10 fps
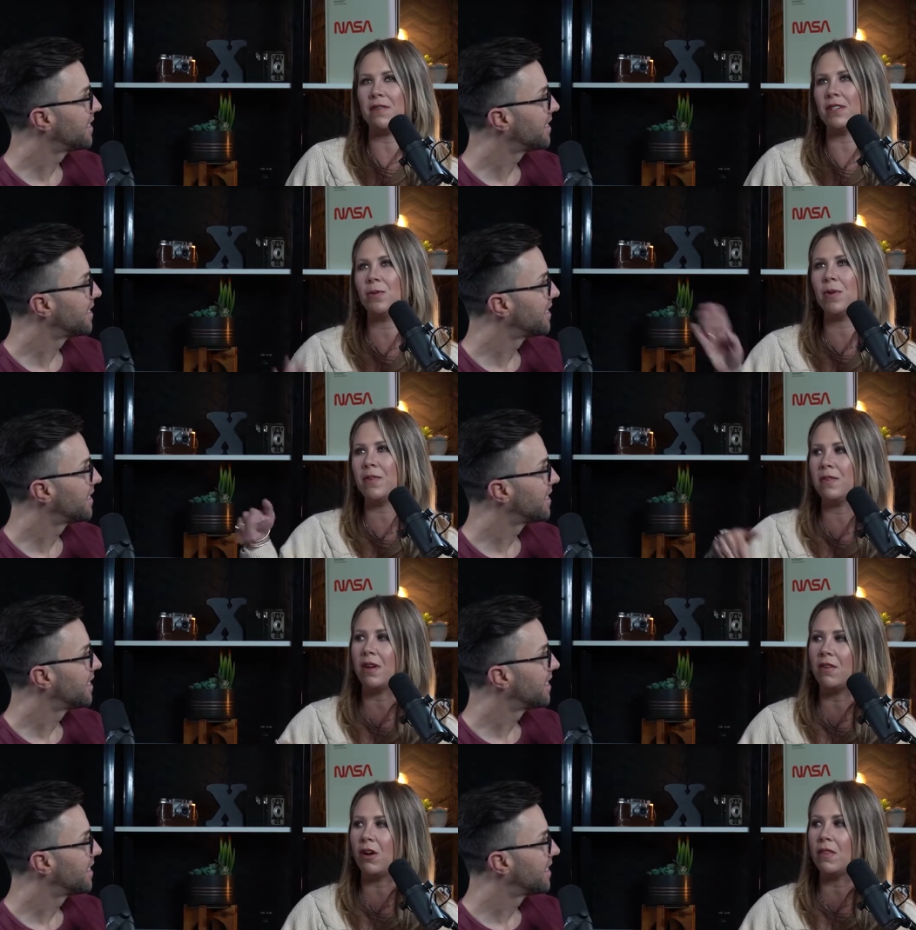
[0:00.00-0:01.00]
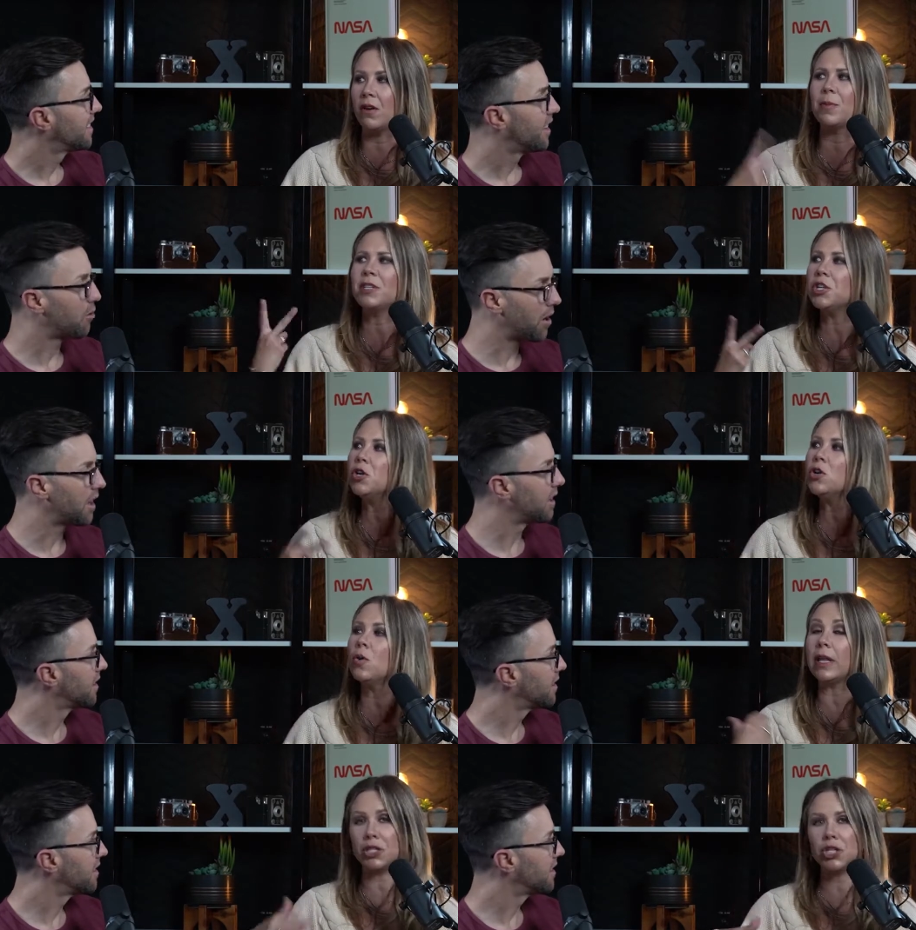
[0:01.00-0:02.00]
Speaker 1: favorite, so we wouldn't even gone there. But okay.
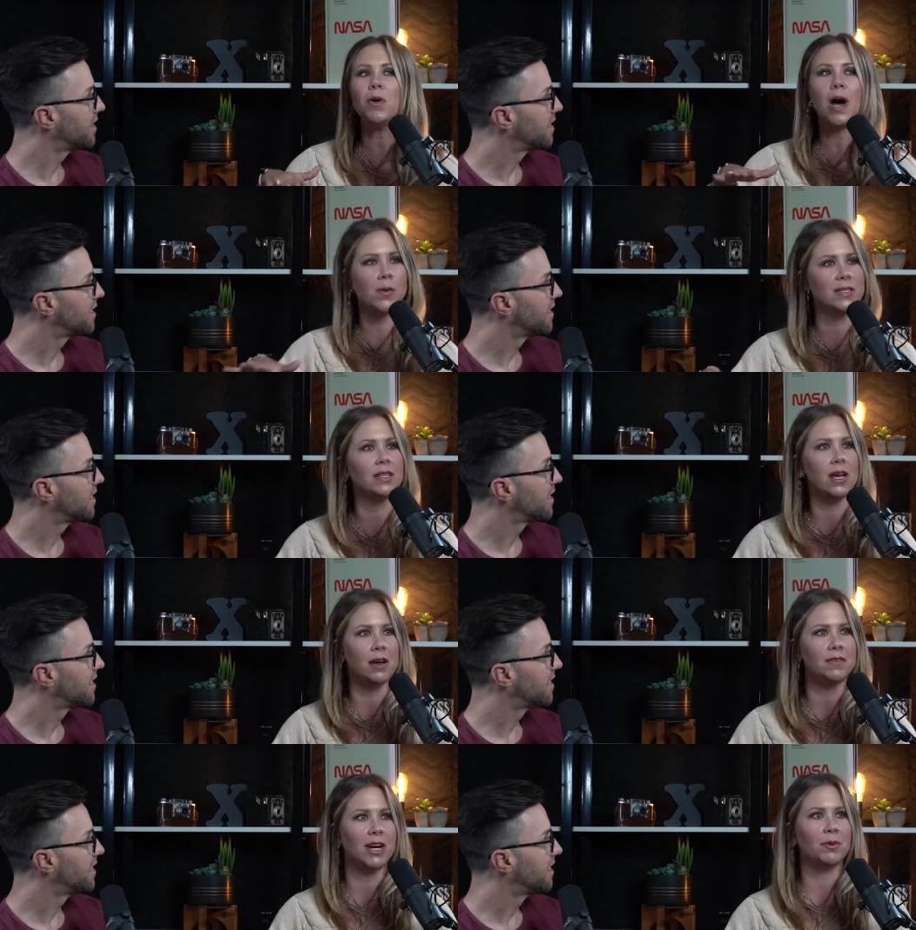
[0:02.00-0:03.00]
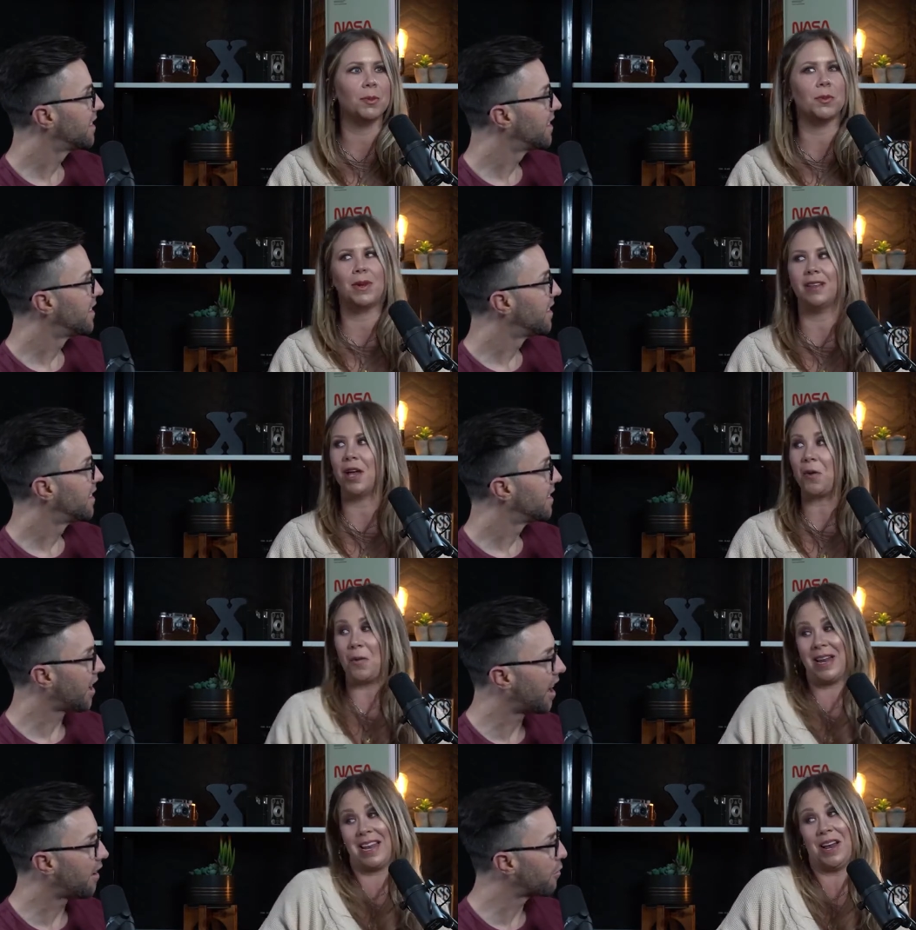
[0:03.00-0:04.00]
two, like two, I always loved, and I remember being like
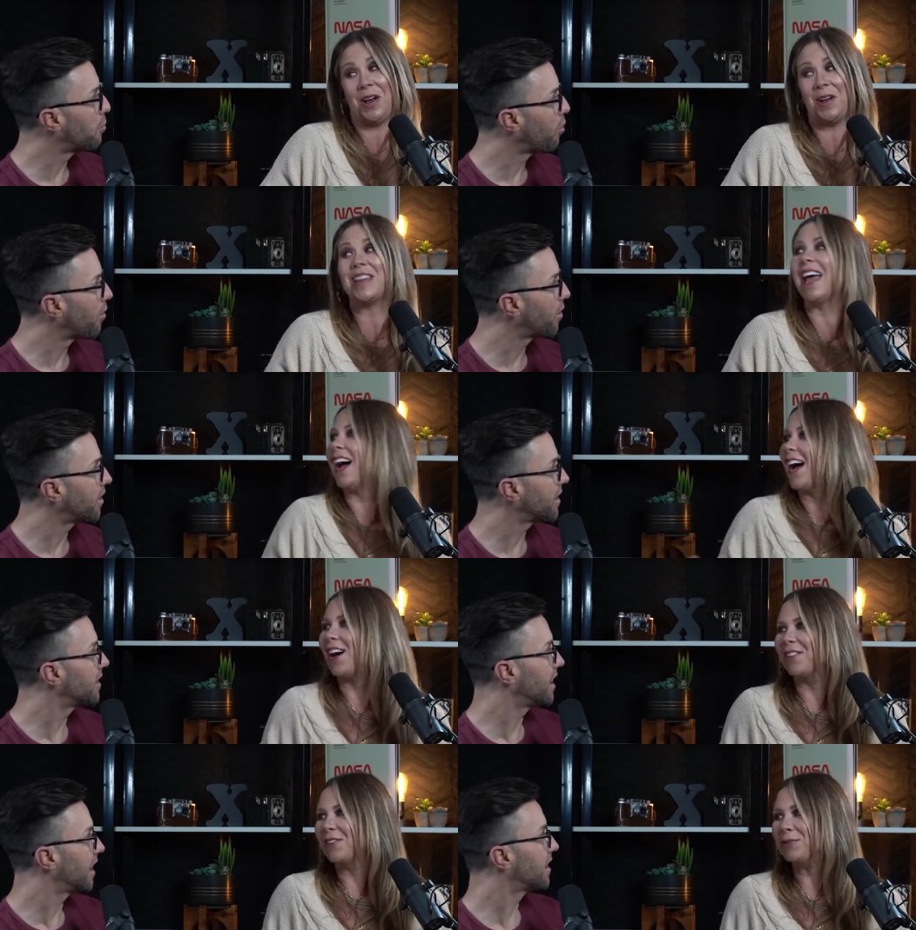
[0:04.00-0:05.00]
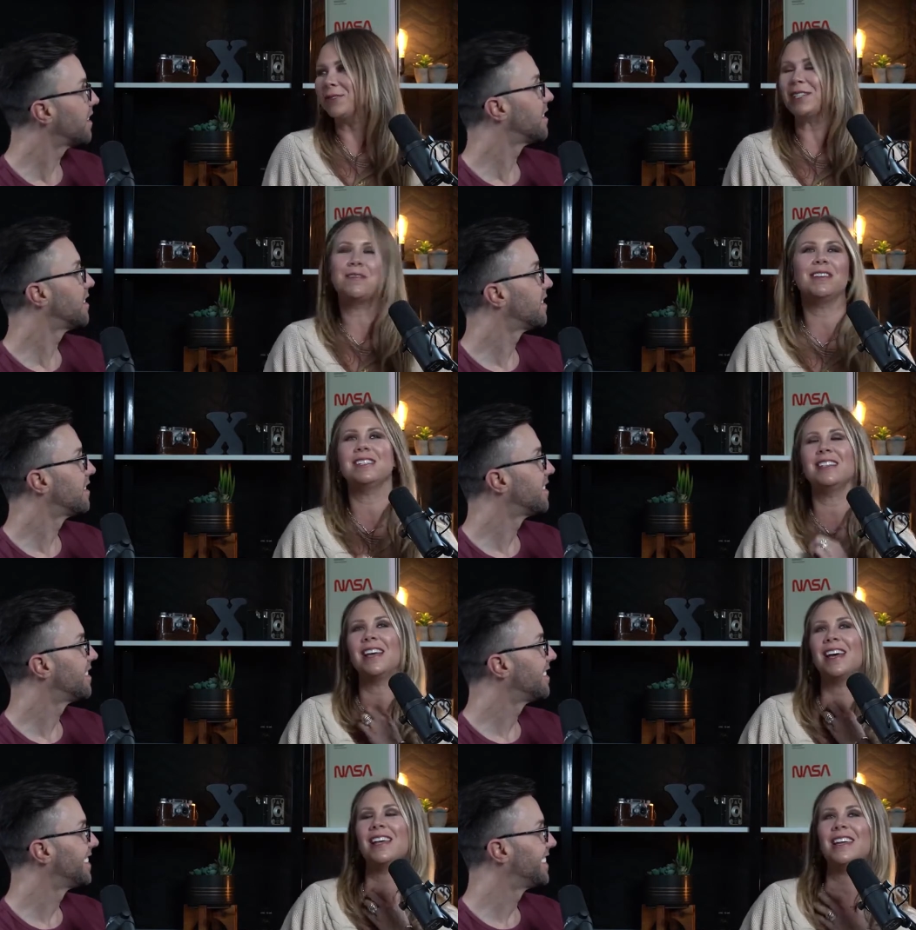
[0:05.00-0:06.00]
the hoverboard, yeah, and, all yeah. the cool stuff that's in
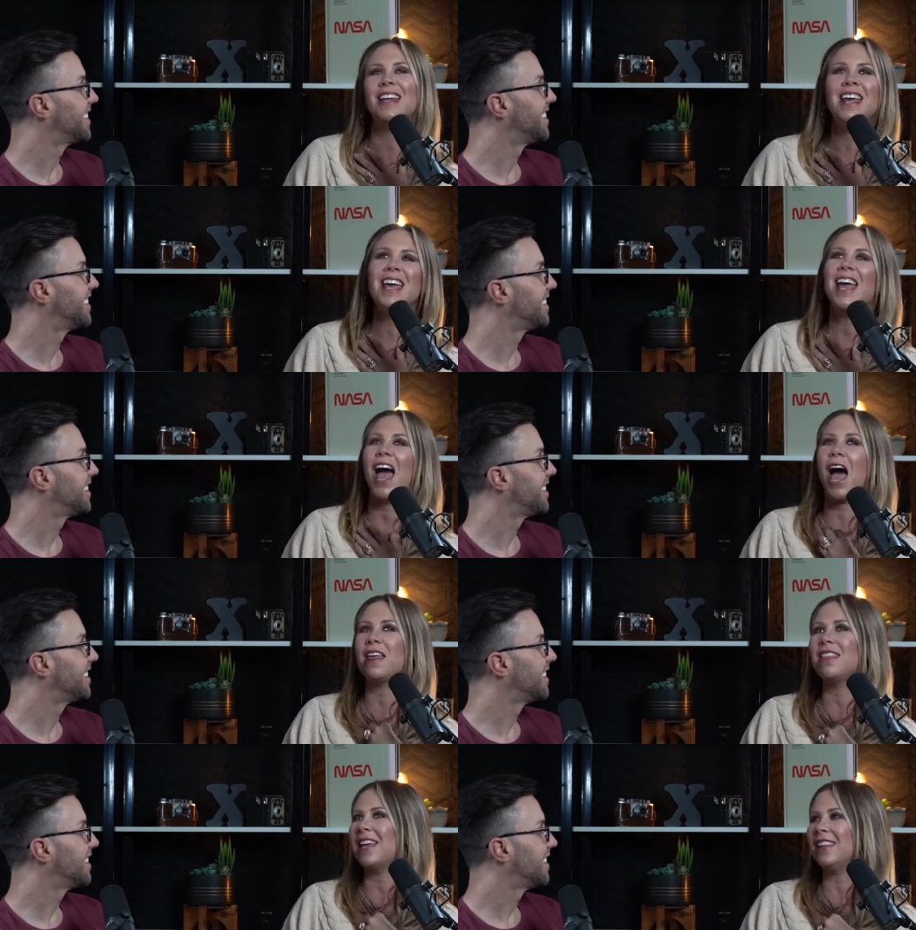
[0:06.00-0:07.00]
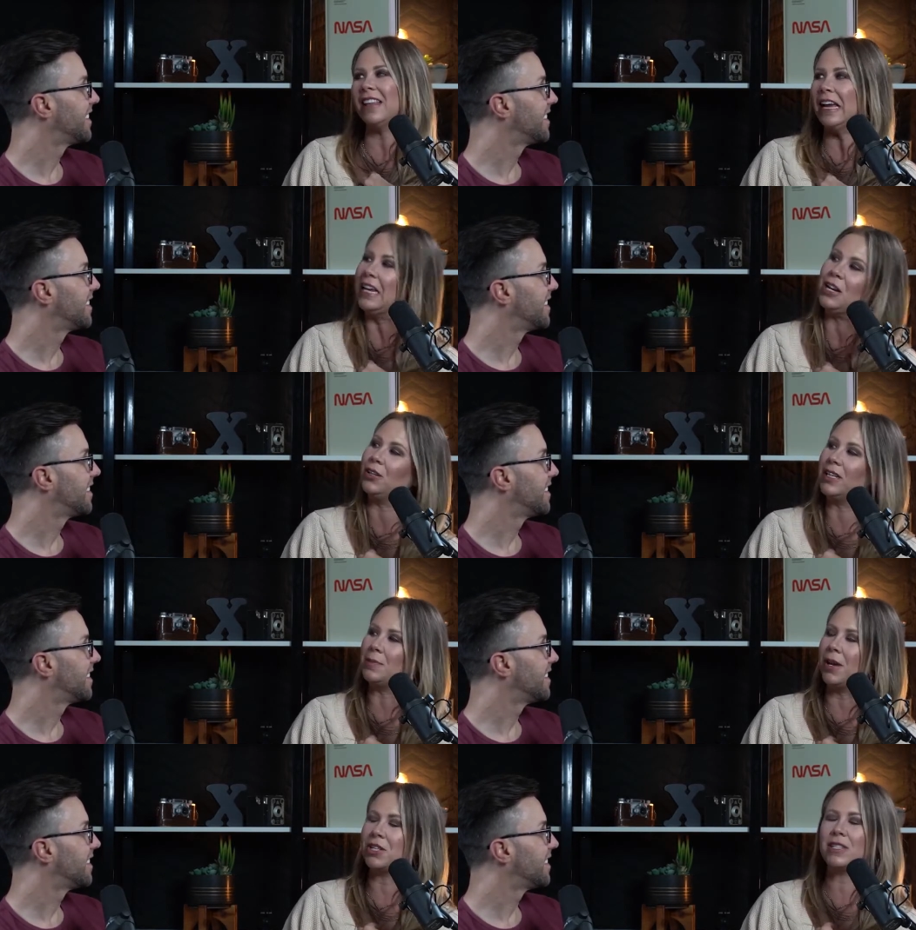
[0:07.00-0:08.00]
that. And they didn't like it nearly
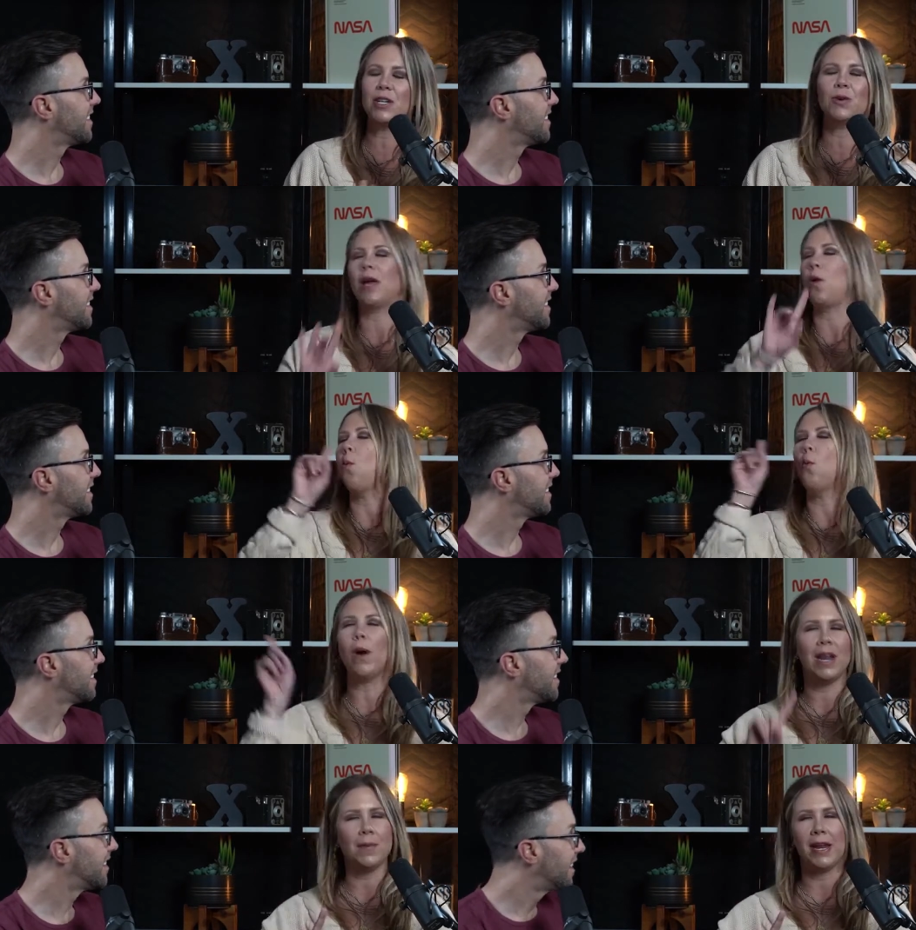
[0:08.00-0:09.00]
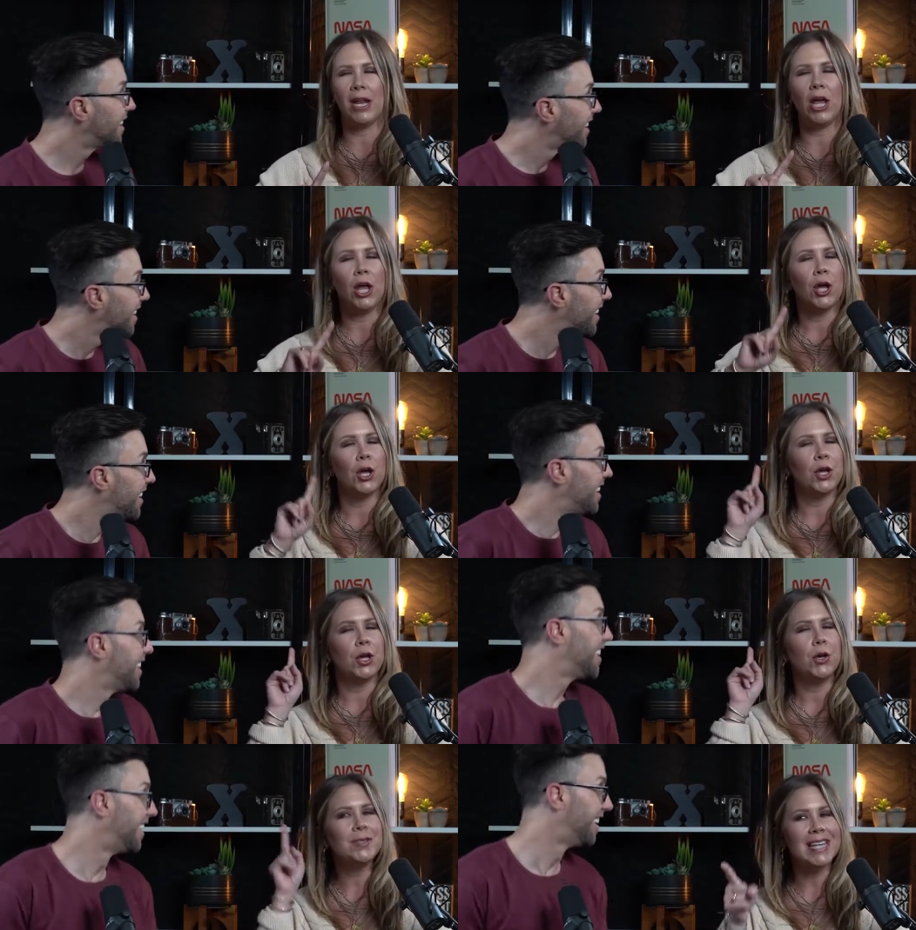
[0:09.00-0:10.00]
as much because they were like, "Wait a minute,
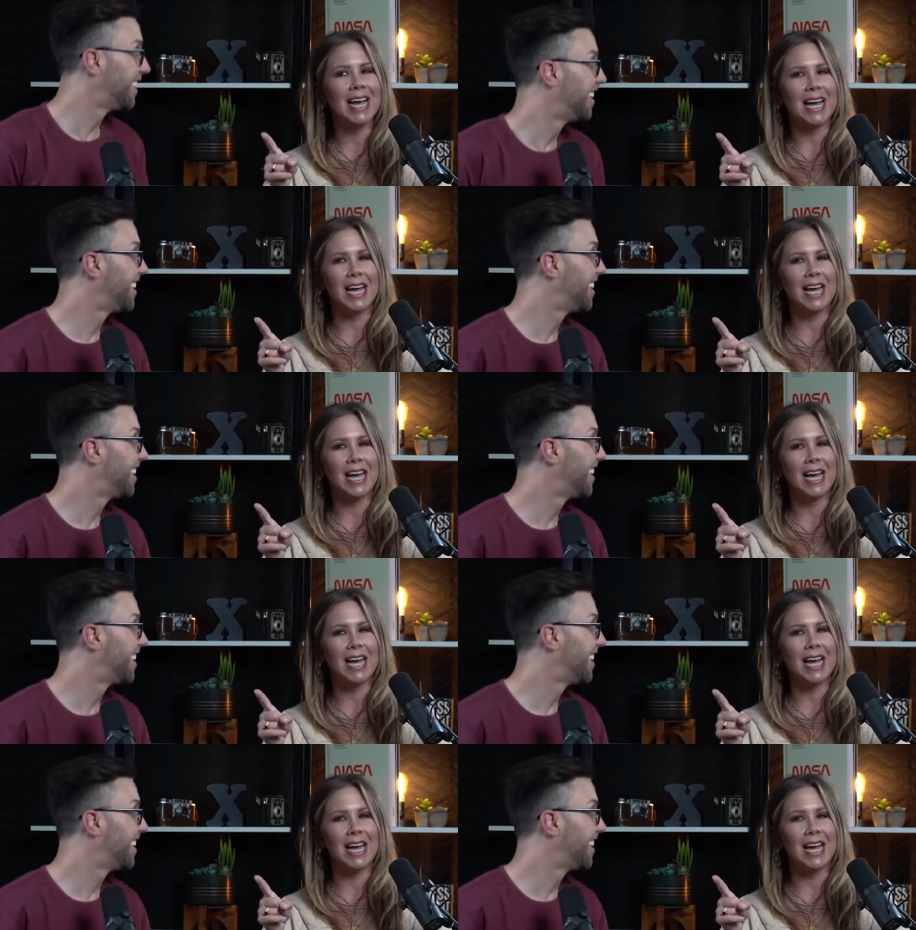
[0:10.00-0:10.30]
Who's that